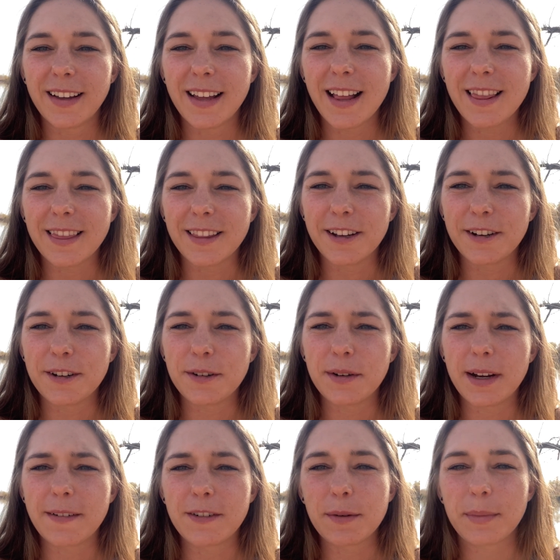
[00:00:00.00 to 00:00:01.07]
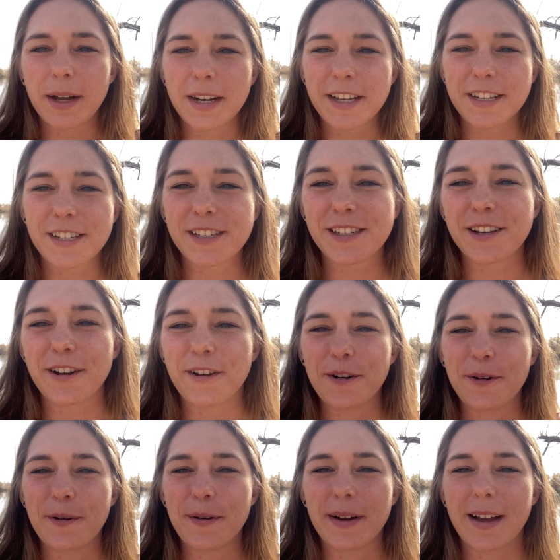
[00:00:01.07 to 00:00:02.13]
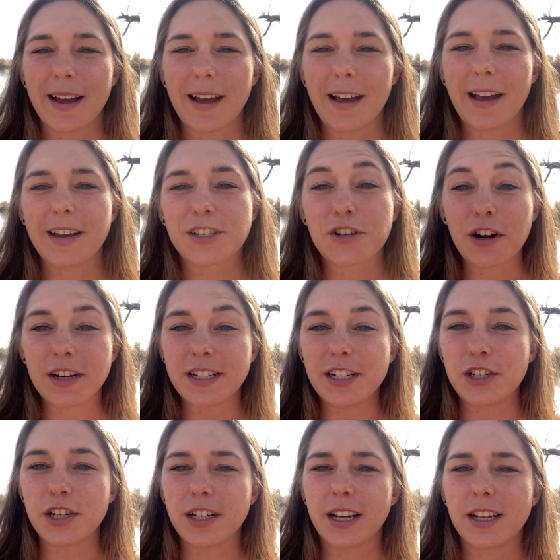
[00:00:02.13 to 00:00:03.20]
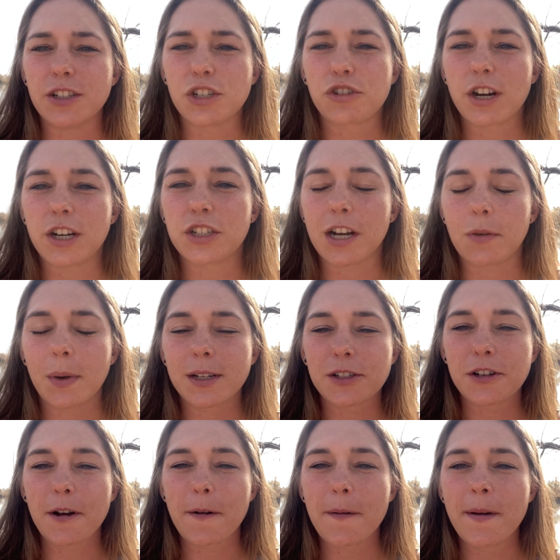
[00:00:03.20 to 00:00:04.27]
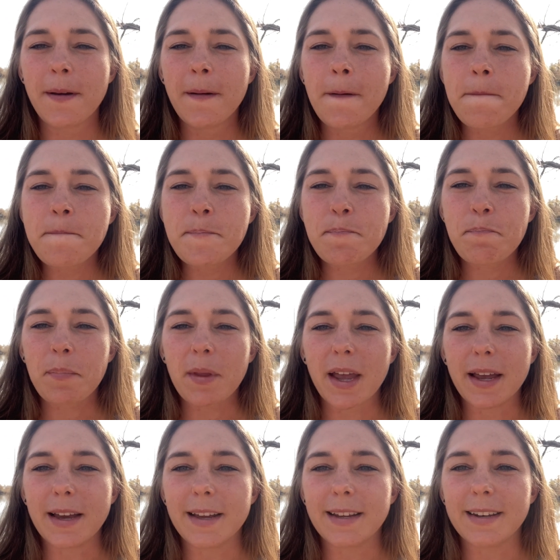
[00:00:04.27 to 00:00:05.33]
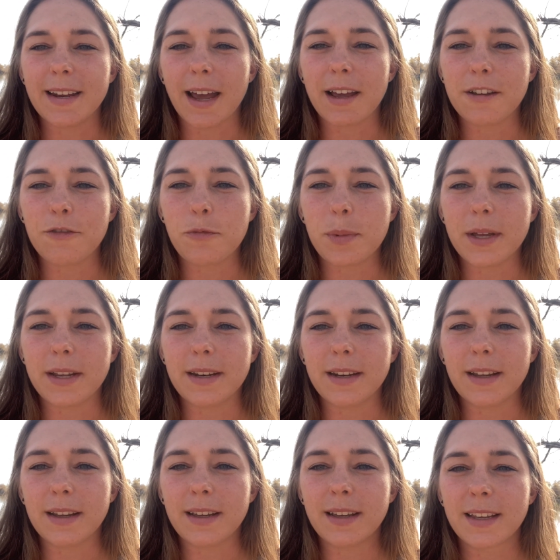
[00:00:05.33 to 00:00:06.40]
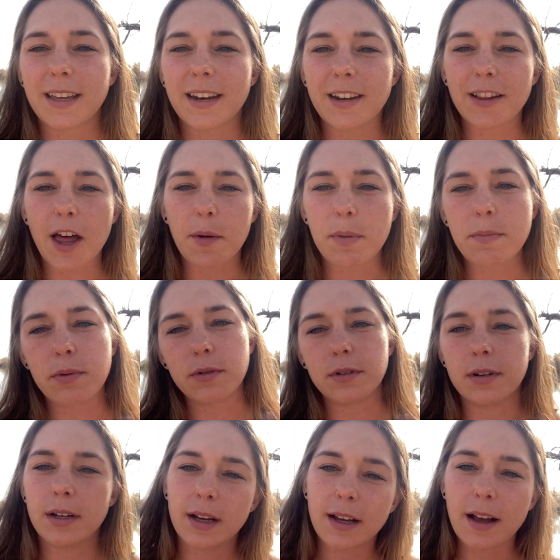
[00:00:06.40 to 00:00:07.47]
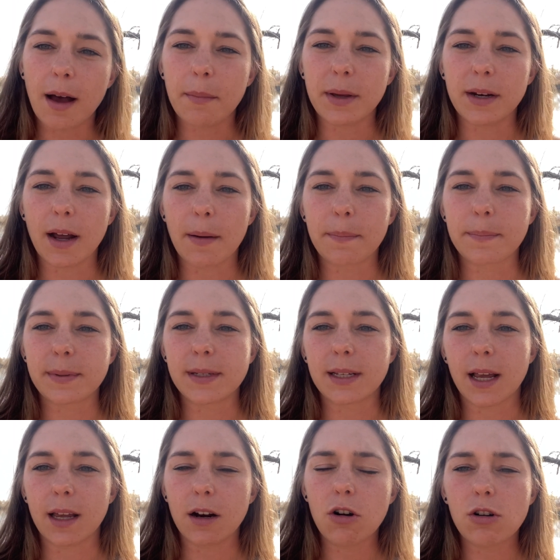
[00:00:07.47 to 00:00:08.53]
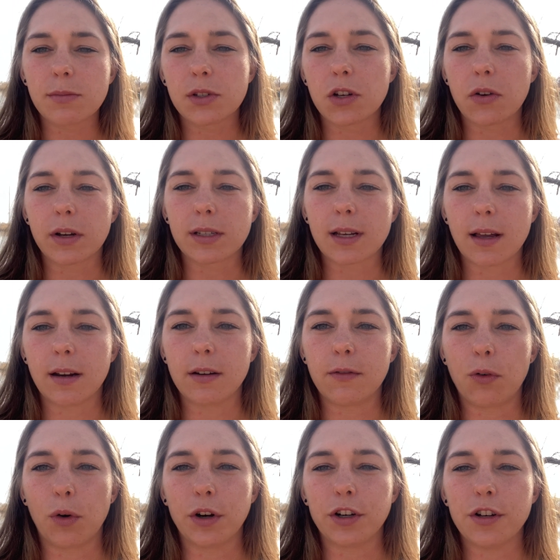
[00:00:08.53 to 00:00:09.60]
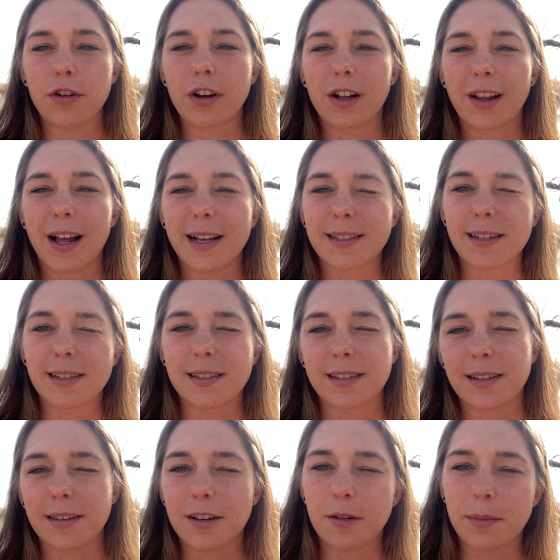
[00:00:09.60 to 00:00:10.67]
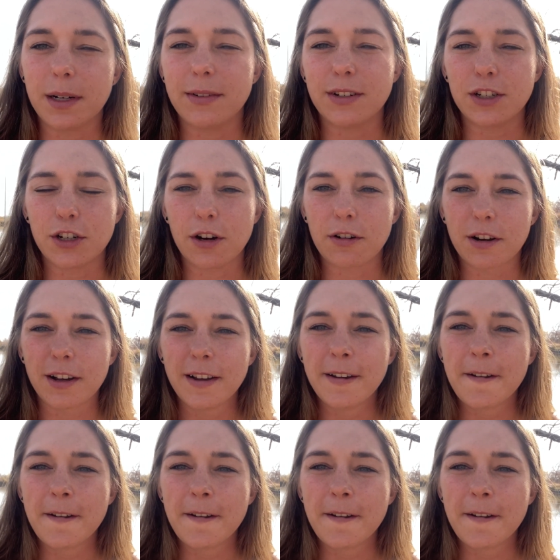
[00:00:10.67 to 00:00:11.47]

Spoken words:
Hello everybody. So I started teaching Kinstretch at Whetstone, and I've been getting a lot of people coming up saying, oh, I'm so excited for your yoga class. This is a little bit of a joke